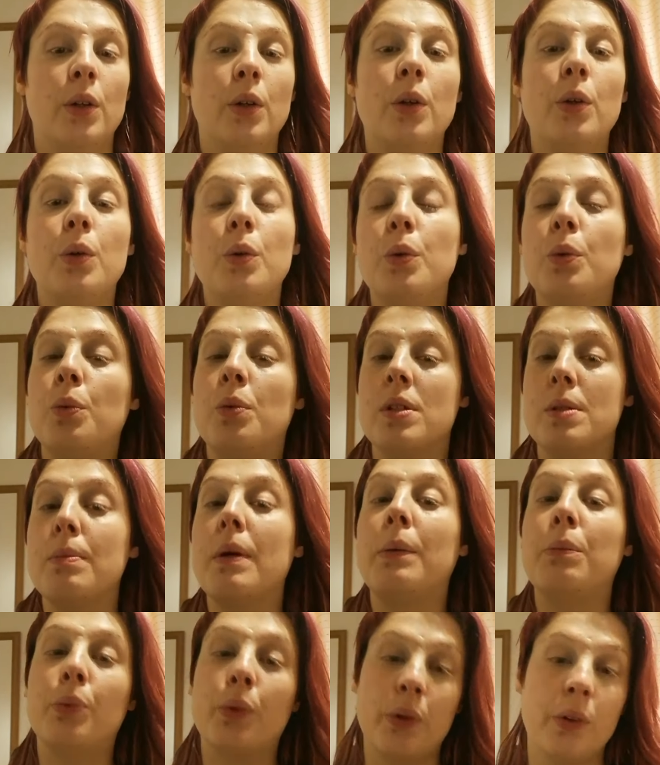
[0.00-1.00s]
who was
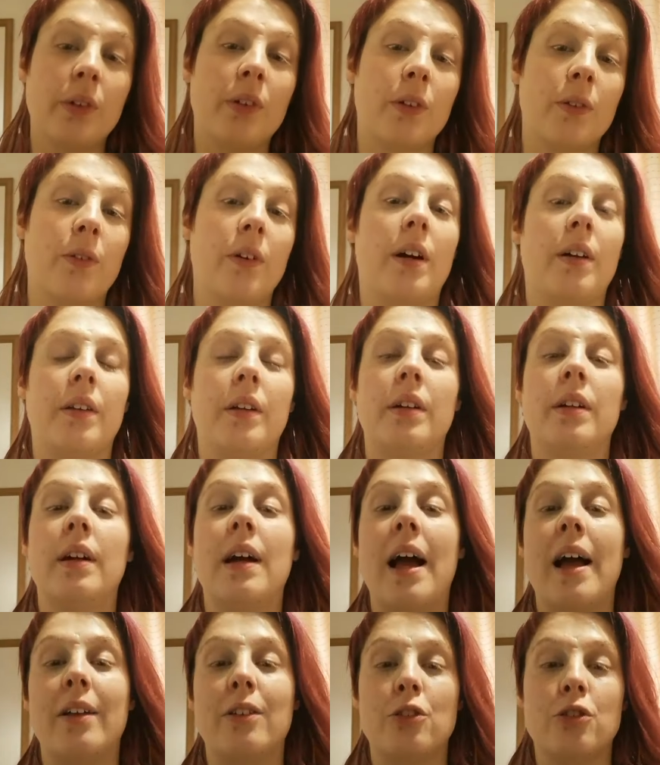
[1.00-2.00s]
my brother's father,
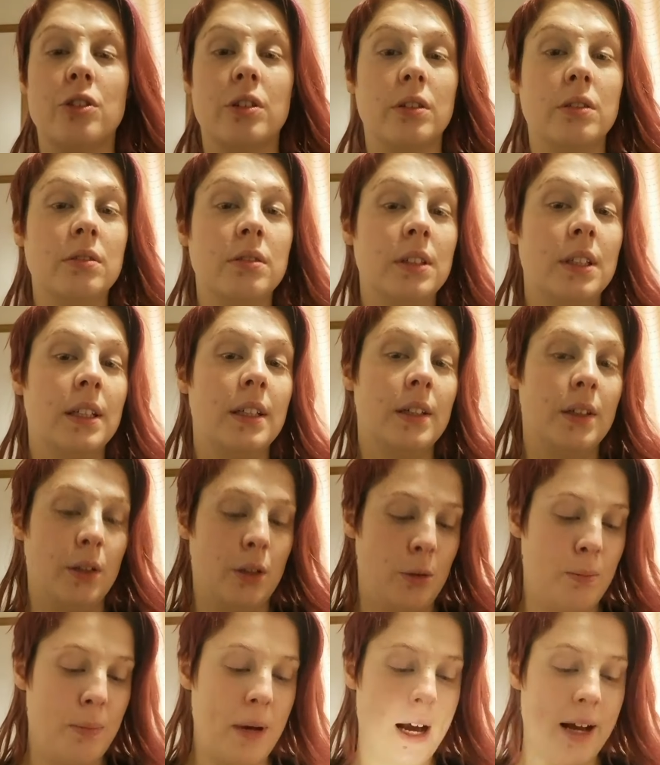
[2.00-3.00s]
Andrew,
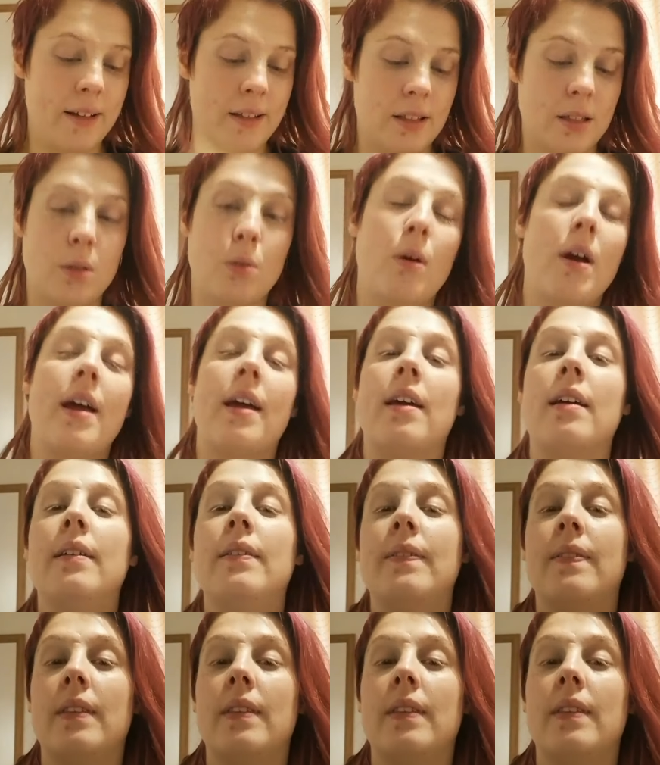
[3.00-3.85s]
who passed away